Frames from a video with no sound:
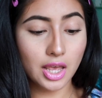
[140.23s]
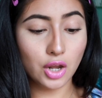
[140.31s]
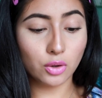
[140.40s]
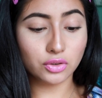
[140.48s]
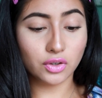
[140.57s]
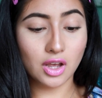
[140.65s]
It
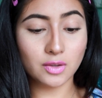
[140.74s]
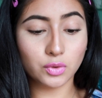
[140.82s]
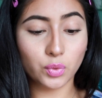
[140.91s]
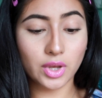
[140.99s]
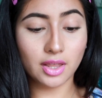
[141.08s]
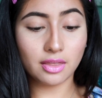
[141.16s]
also comes
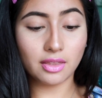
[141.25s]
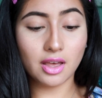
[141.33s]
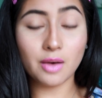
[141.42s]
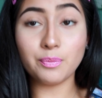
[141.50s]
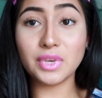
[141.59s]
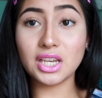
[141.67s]
with
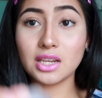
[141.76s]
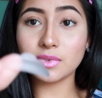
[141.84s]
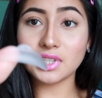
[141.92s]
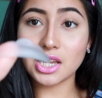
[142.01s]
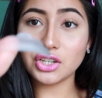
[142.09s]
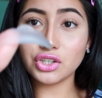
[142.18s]
a medium
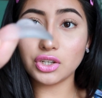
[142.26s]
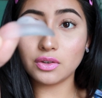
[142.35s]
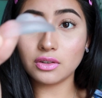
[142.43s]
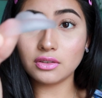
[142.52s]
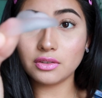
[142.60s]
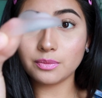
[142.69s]
size
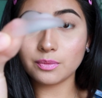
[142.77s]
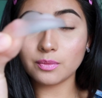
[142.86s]
shield.